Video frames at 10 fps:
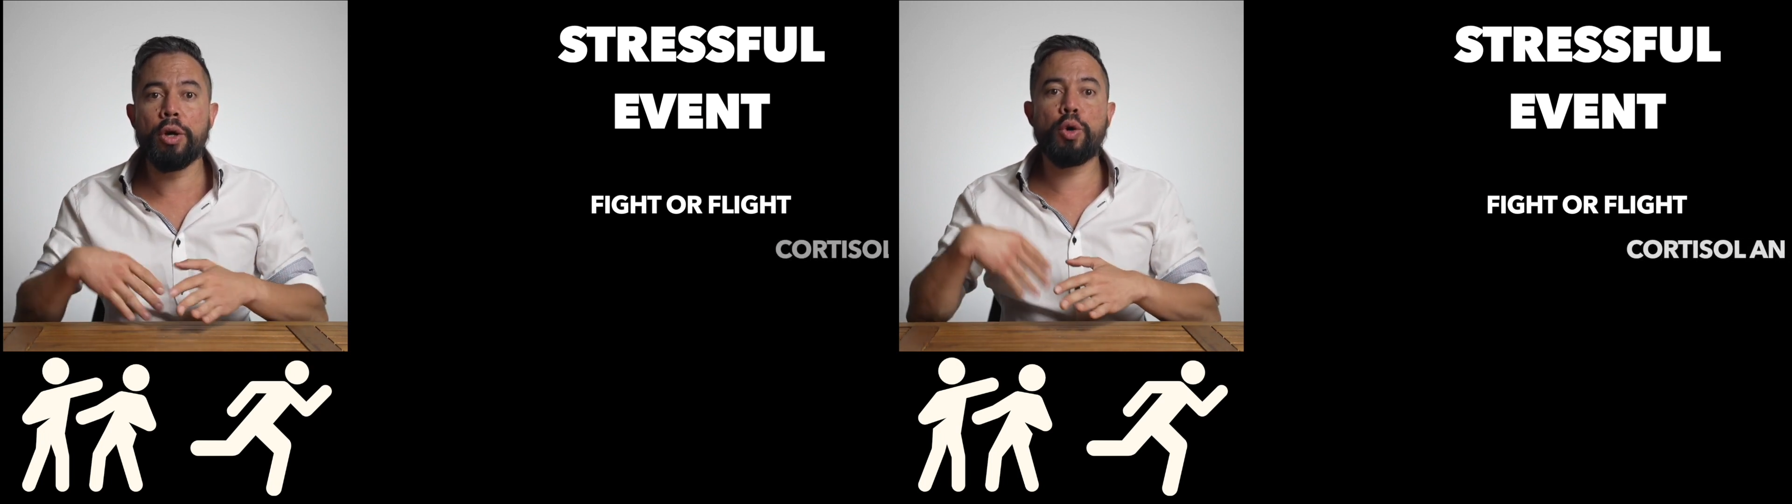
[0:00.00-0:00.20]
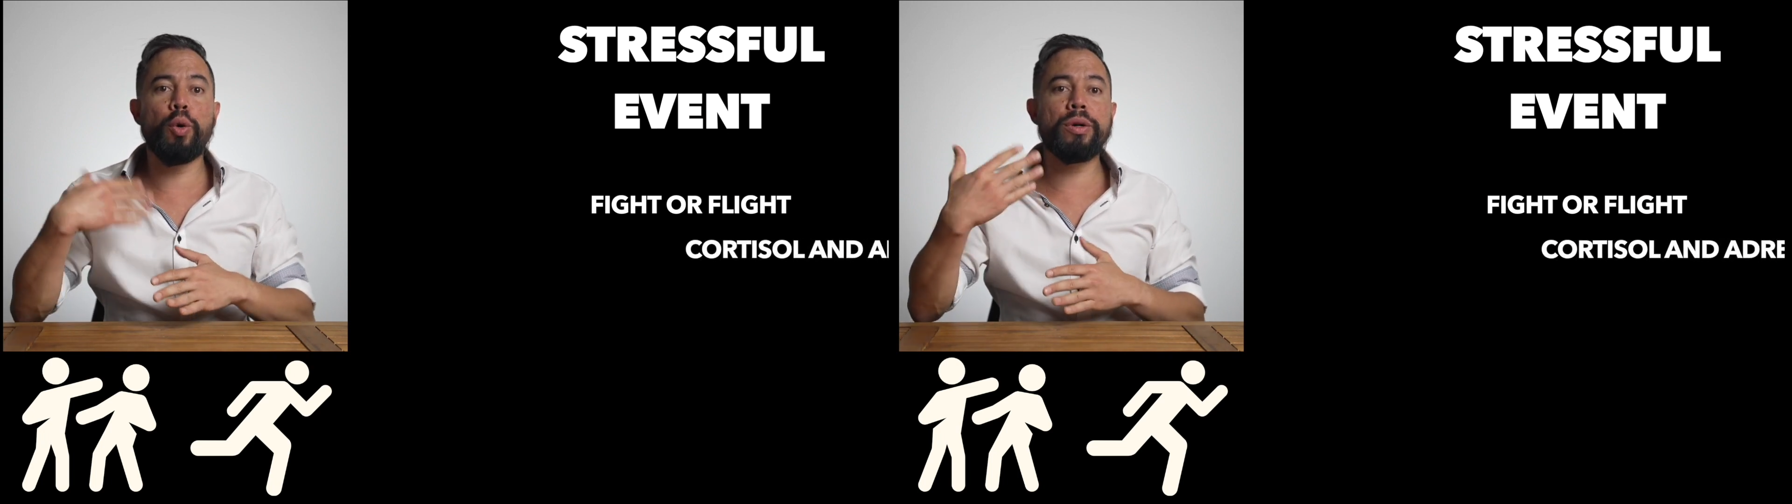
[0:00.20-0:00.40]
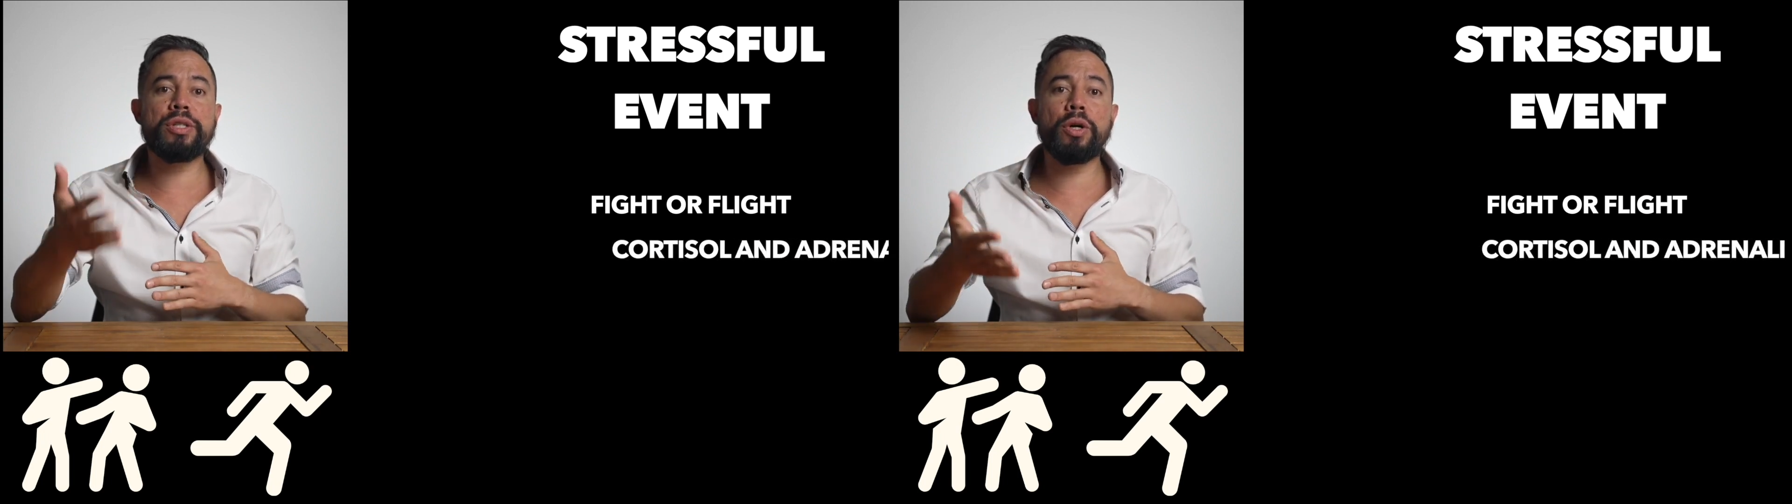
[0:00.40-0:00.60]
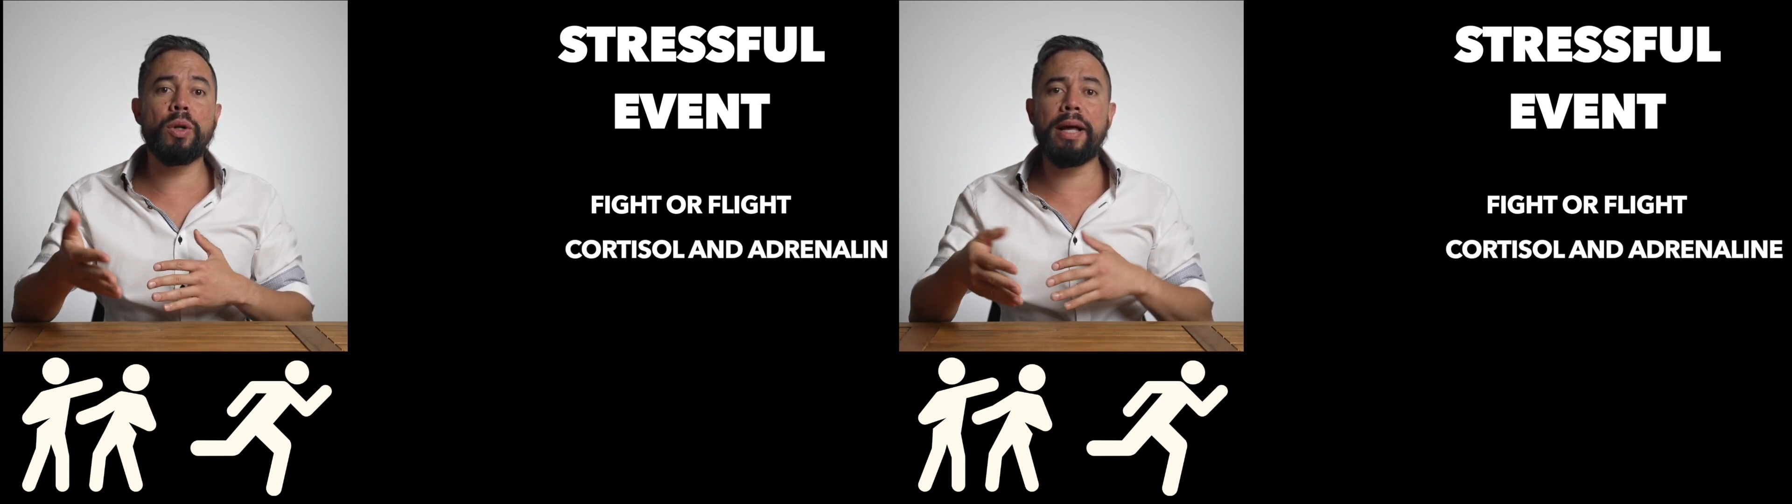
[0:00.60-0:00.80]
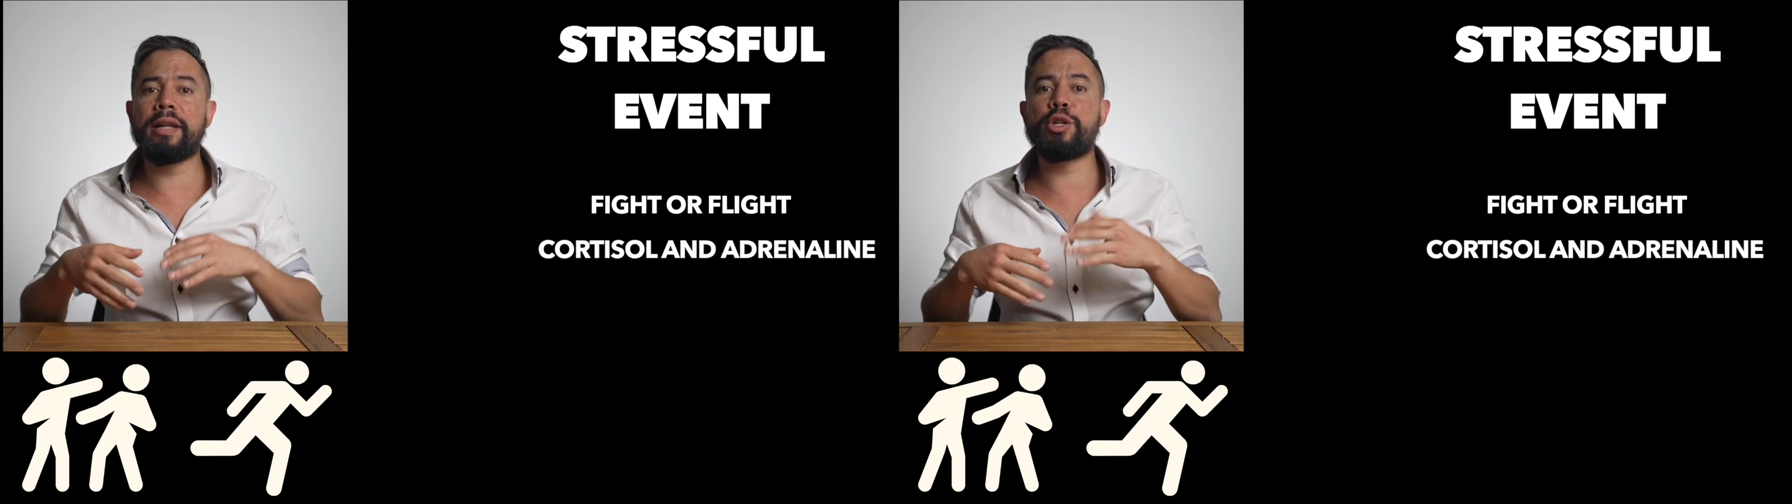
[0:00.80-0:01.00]

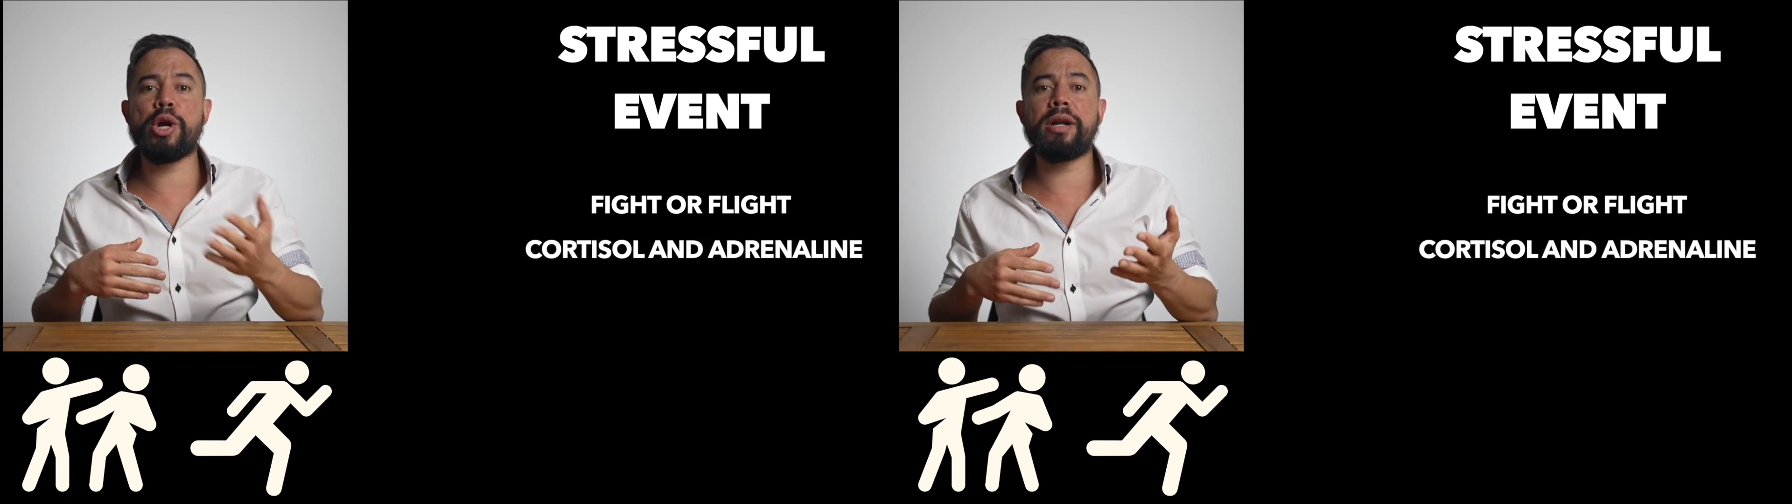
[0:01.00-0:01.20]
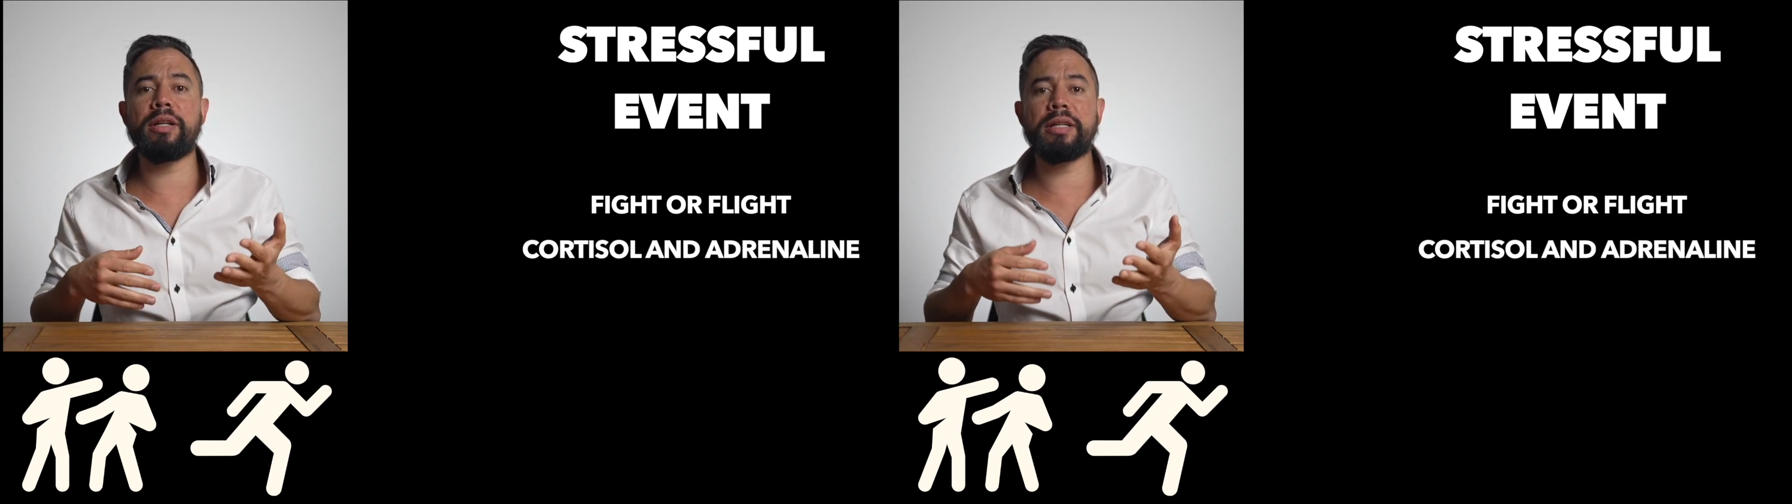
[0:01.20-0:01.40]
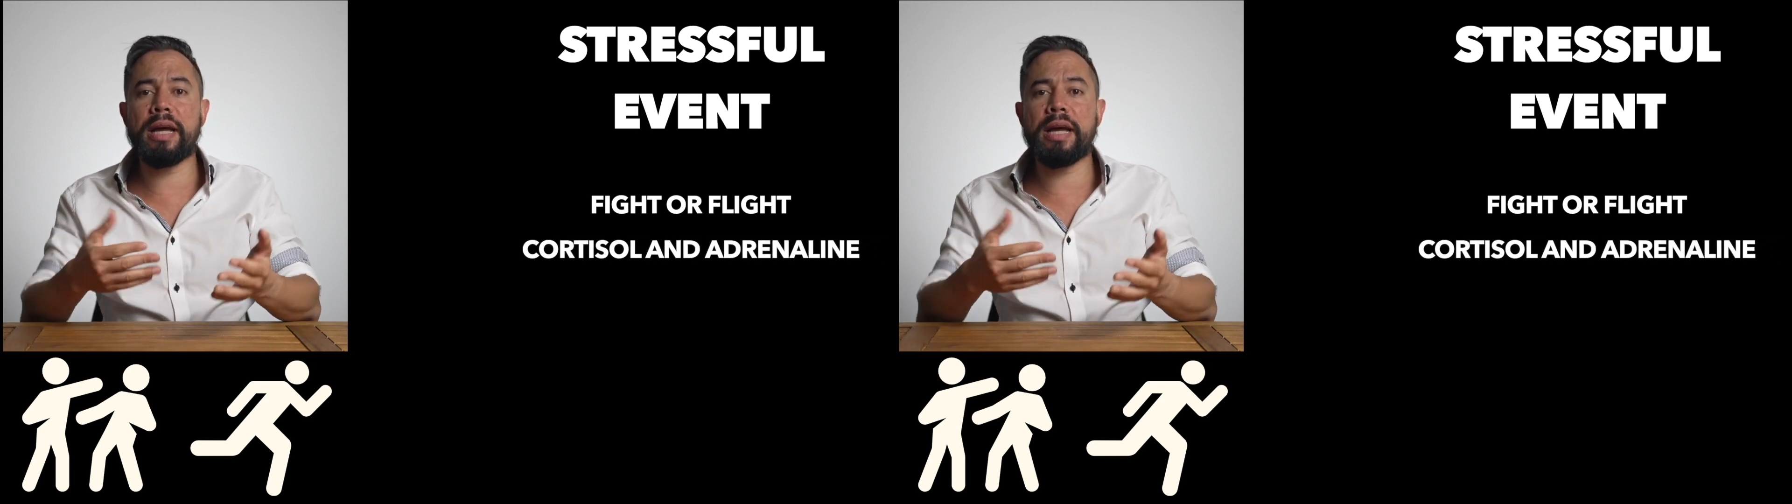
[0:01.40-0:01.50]
Cortisol and adrenaline